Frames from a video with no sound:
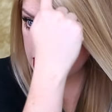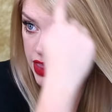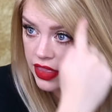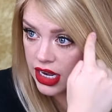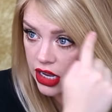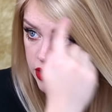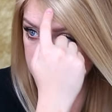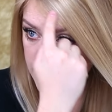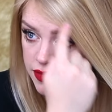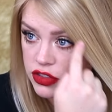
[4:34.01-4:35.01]
and then I
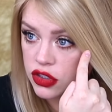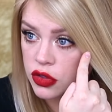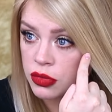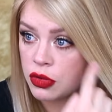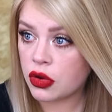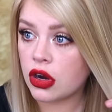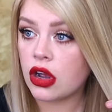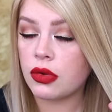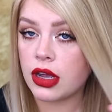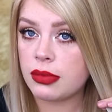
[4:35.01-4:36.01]
also have 2 more
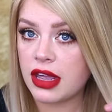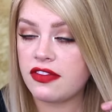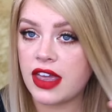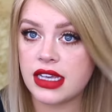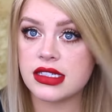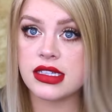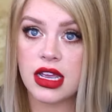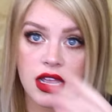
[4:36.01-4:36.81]
around my face.